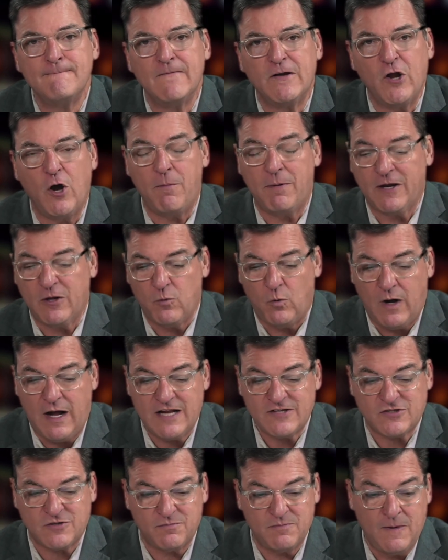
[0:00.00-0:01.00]
Nobody
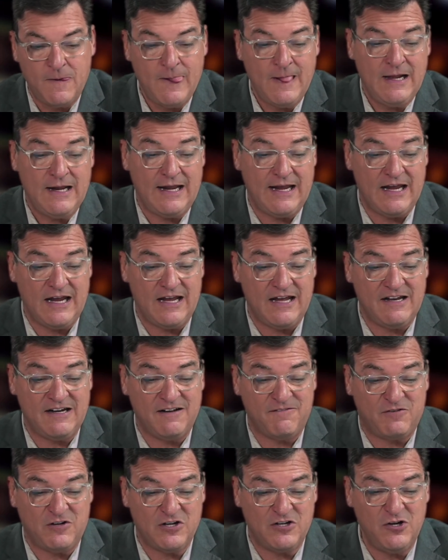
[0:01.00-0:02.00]
wants them. And
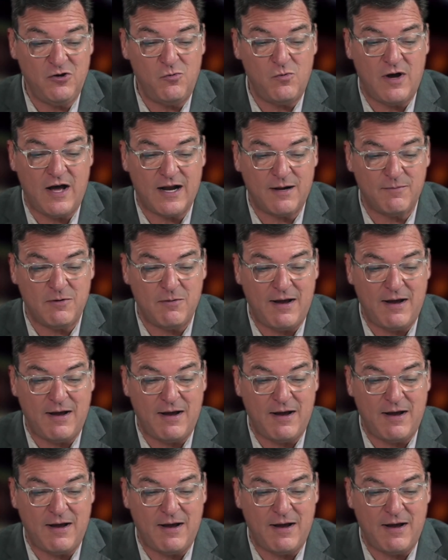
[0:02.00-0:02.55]
if you do want them,